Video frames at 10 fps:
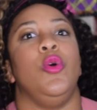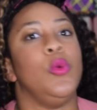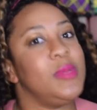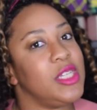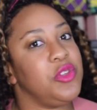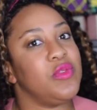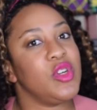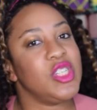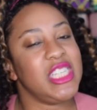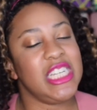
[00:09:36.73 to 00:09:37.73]
Oomza
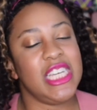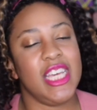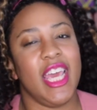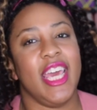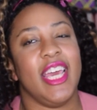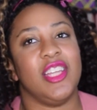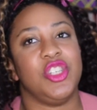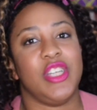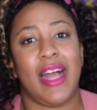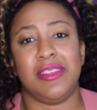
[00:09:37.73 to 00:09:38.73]
University, and
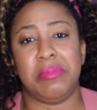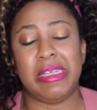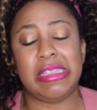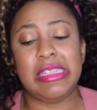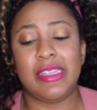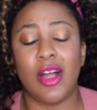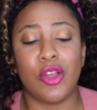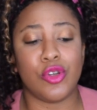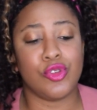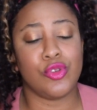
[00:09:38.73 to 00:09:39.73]
she has to basically tell
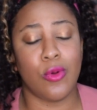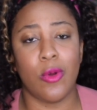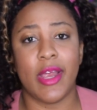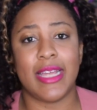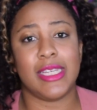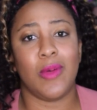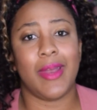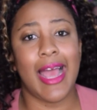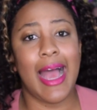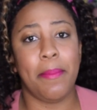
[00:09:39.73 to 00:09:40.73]
her story and tell
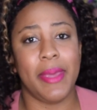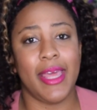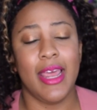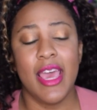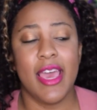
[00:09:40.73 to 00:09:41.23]
what happened